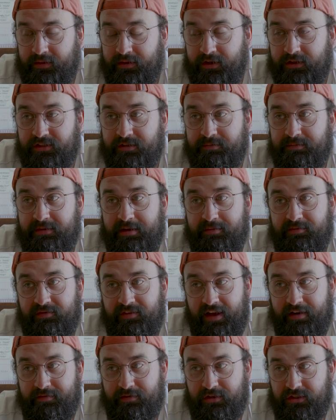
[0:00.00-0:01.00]
There's some deep
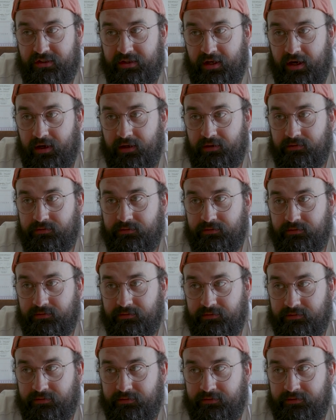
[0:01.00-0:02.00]
flavors there.
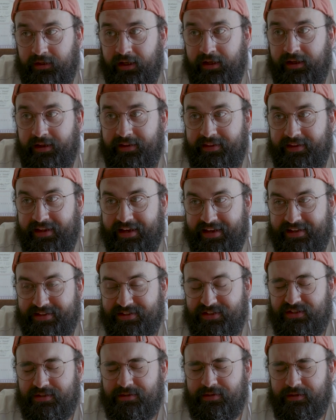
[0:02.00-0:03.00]
The
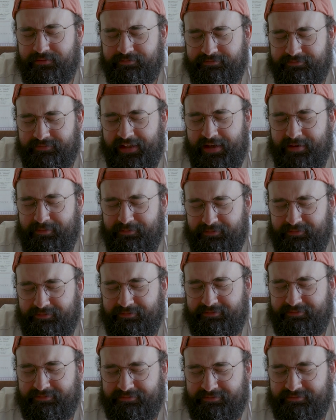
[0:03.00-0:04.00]
hints, yep.
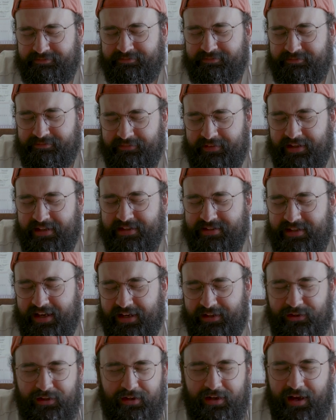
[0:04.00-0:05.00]
It's
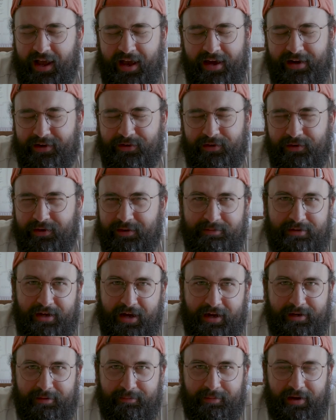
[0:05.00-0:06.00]
like, look, I don't know what I'm
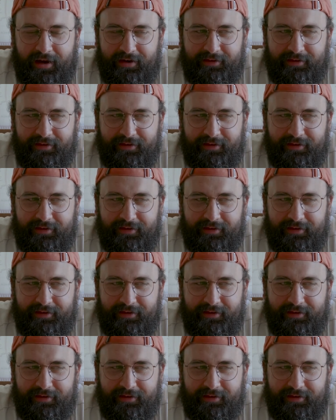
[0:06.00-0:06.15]
talking